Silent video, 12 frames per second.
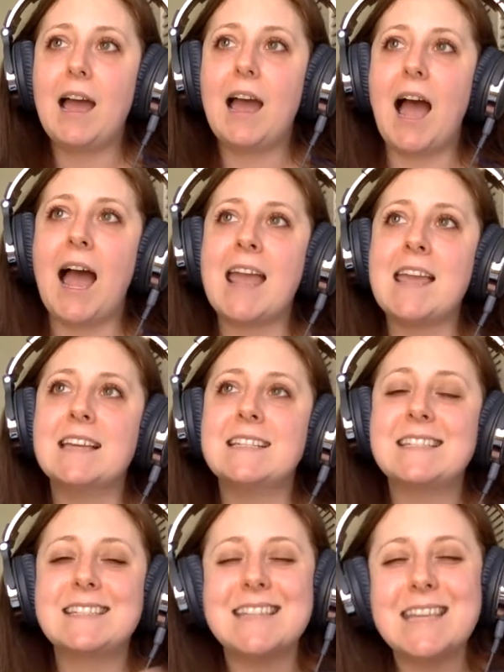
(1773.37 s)
I
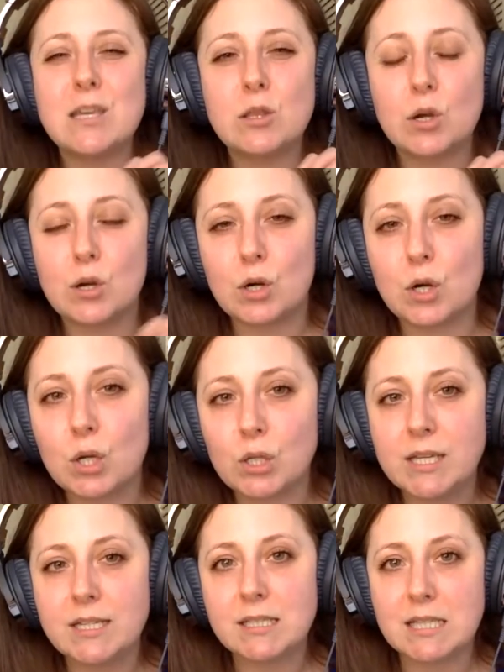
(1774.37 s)
see the
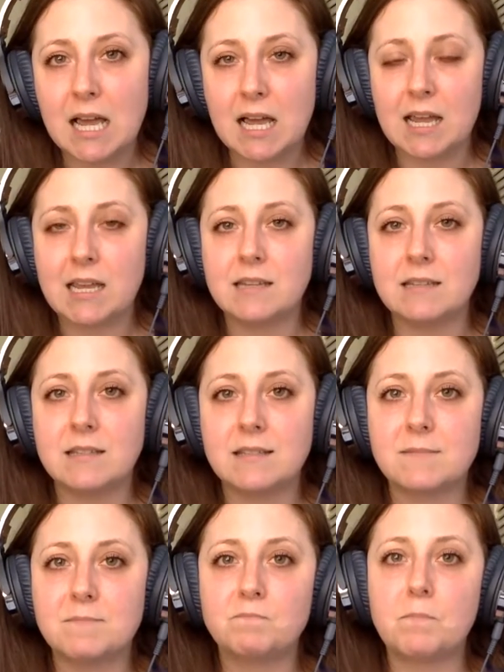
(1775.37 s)
early
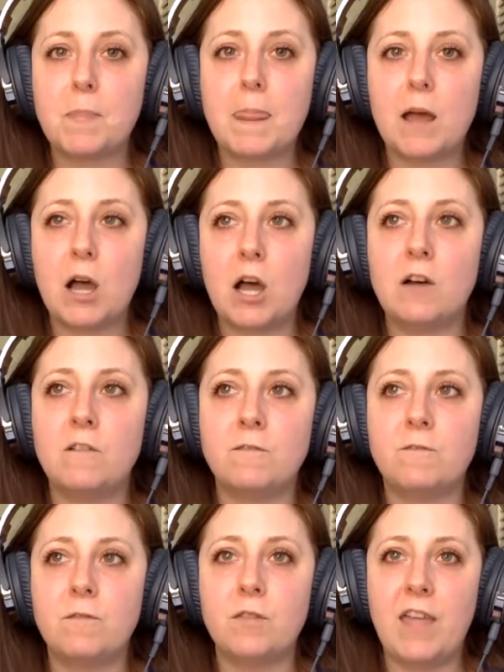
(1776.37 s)
signs
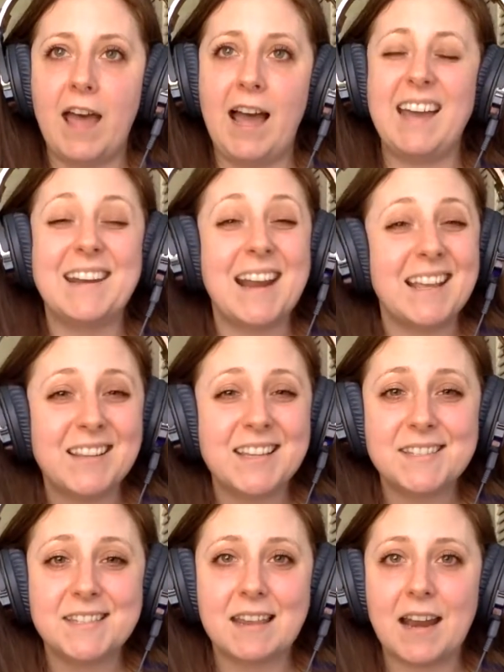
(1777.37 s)
of that, and I
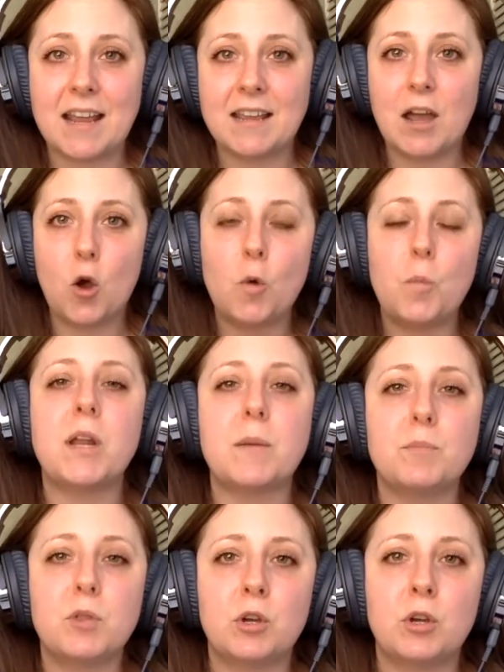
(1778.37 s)
listen. I open
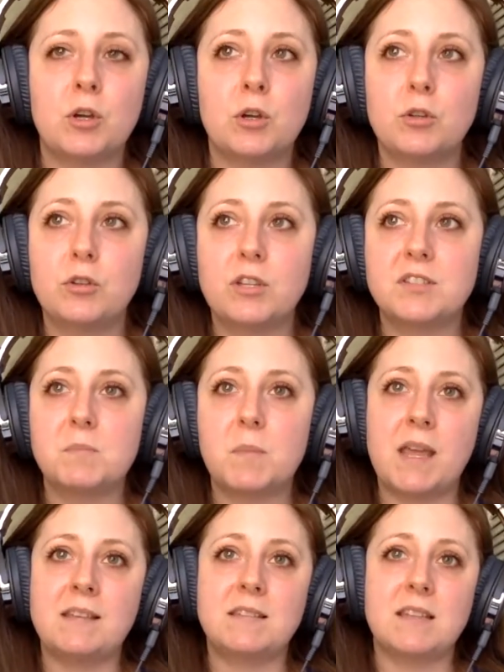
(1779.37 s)
up the
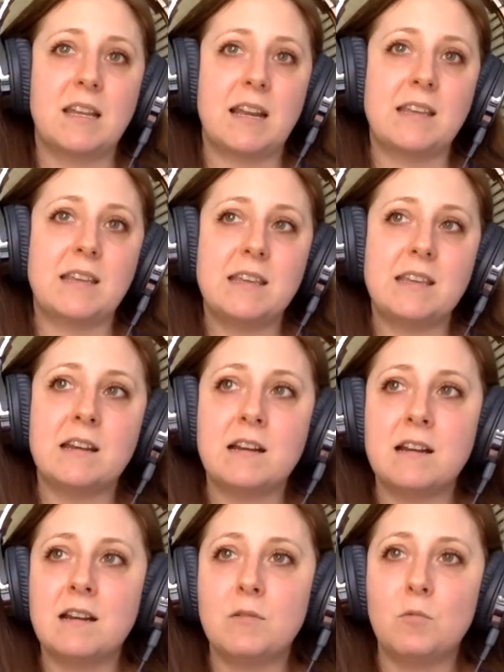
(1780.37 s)
space and I
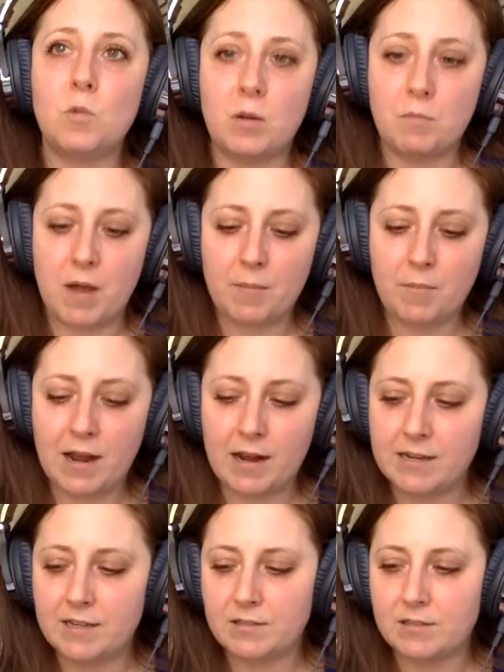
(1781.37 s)
hear what my
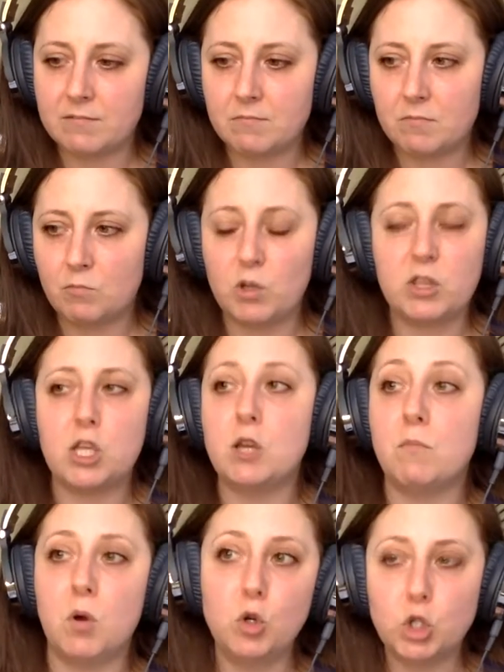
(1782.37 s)
body is, what the
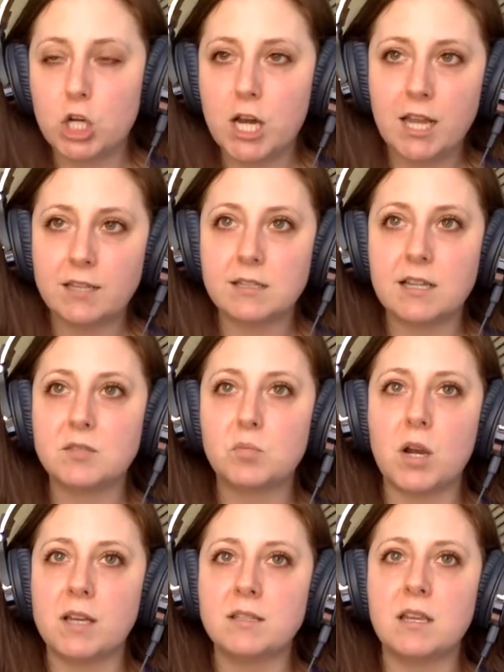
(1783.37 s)
emotion is that's
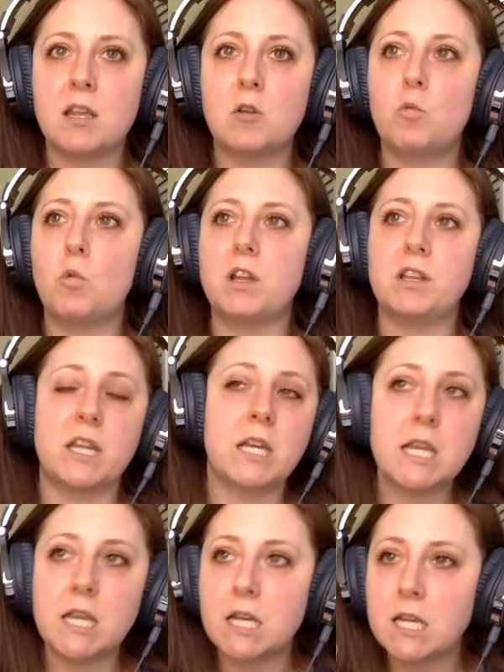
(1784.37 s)
present, what the
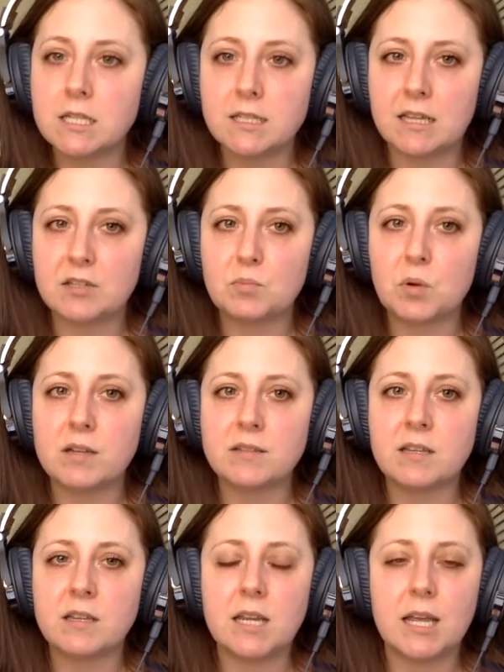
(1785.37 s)
need is that's
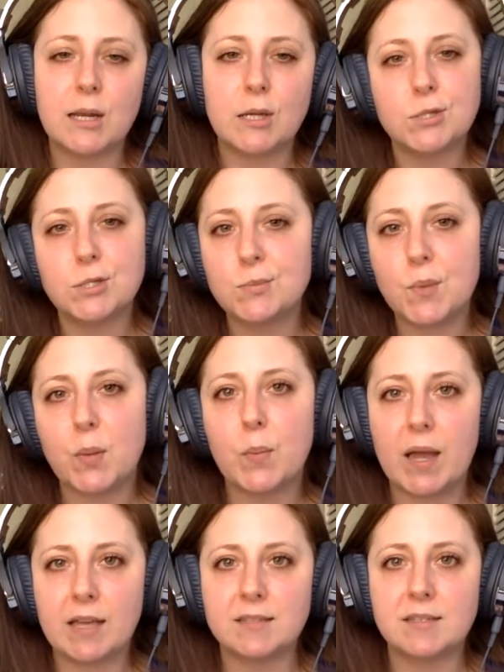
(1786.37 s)
present, and I do my
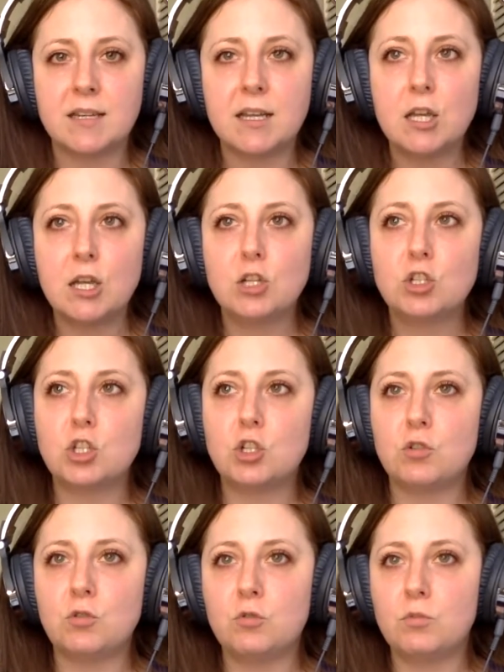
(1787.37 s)
best
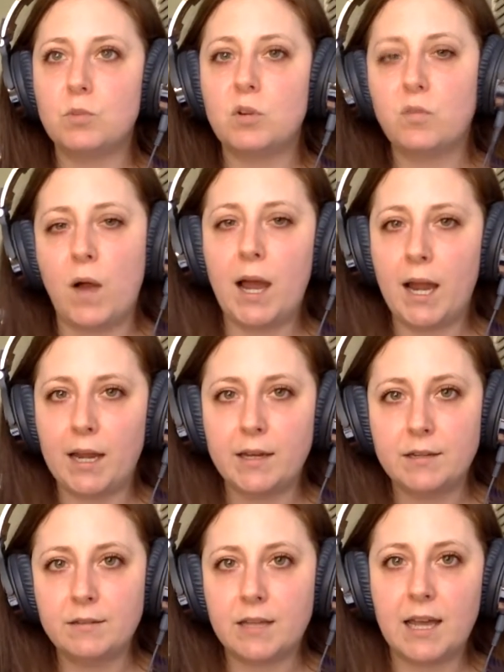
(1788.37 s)
to
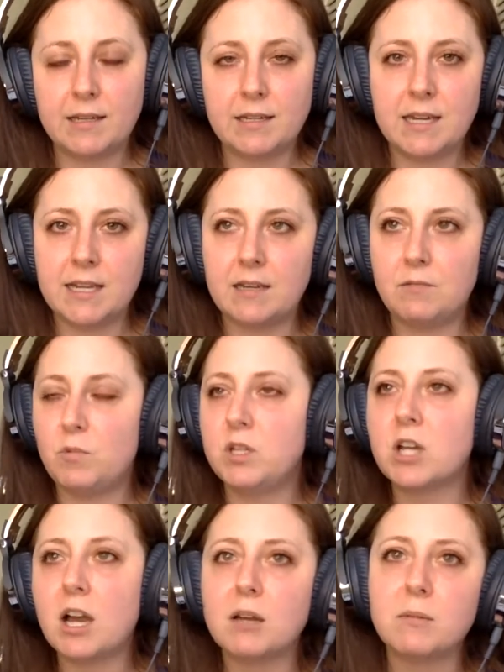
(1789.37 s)
provide that need. We
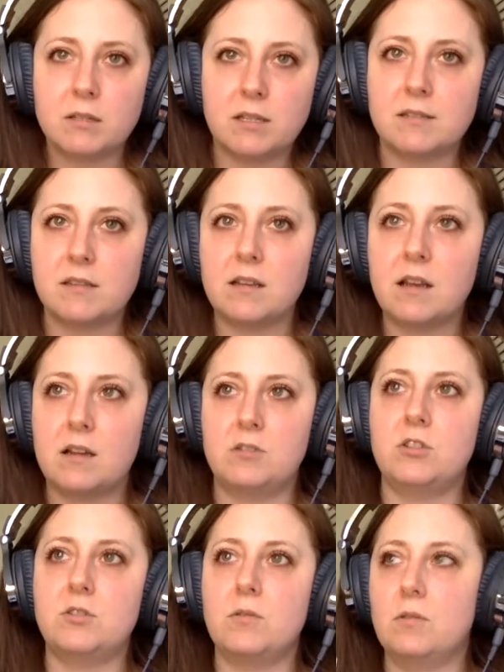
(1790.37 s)
talk about this in
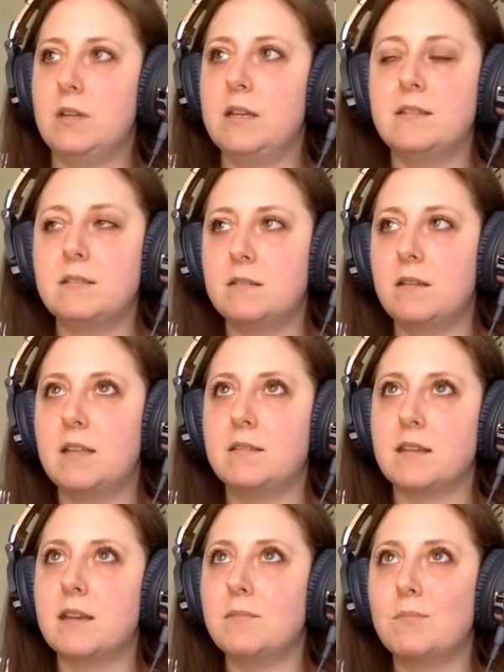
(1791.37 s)
Conscious Wholeness.
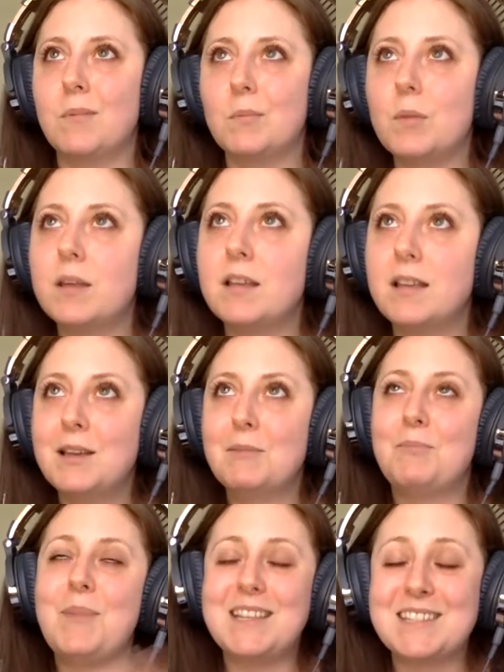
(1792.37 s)
It's like
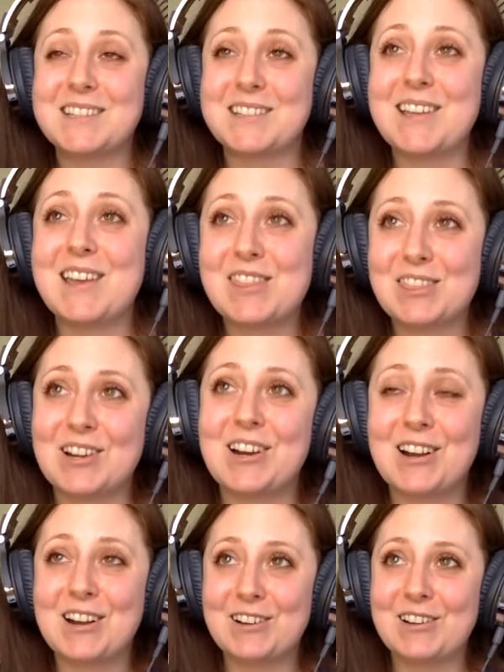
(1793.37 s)
basically a
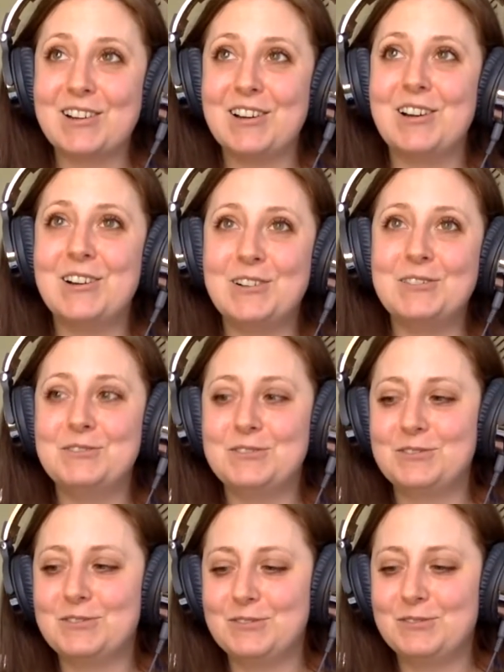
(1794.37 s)
third of
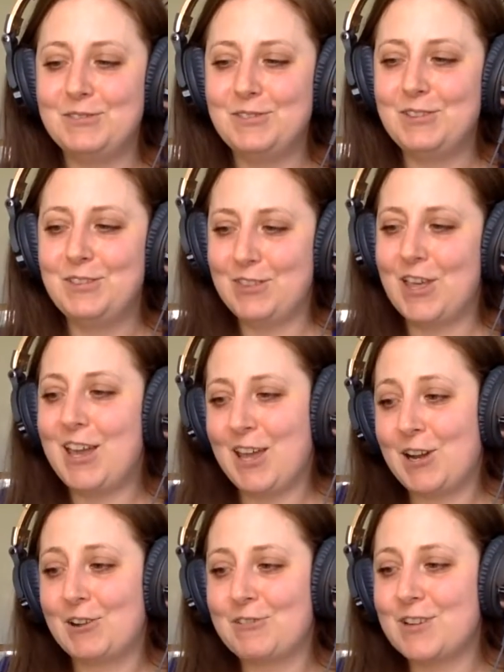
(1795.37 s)
the
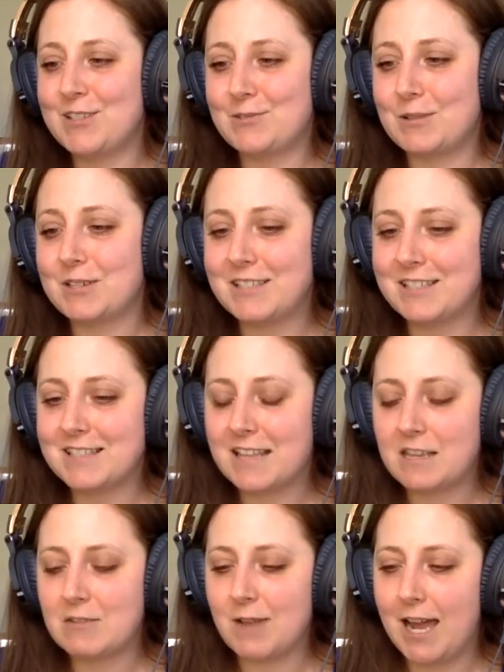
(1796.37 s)
inner resources
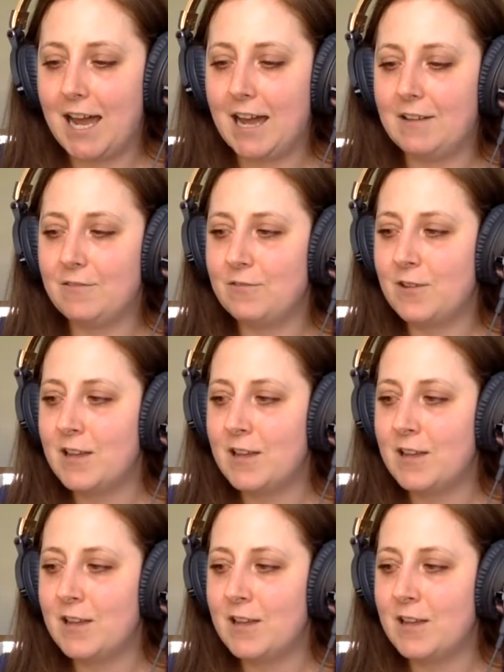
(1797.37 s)
that you have.